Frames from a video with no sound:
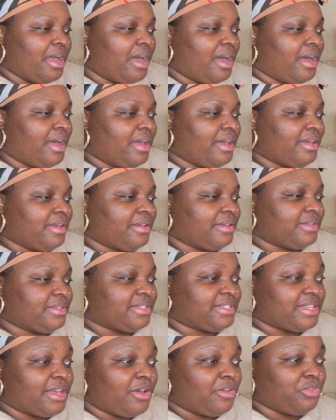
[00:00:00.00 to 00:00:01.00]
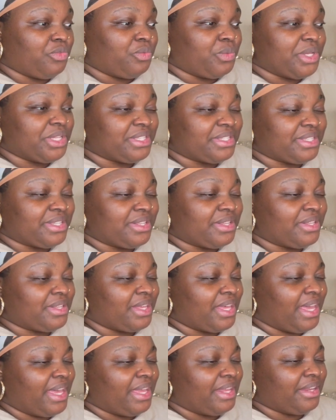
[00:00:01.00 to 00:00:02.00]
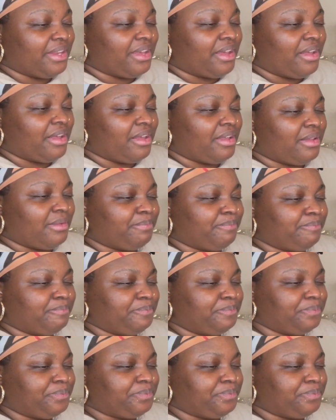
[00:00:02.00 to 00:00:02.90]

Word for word: uh, sound whistle, and um,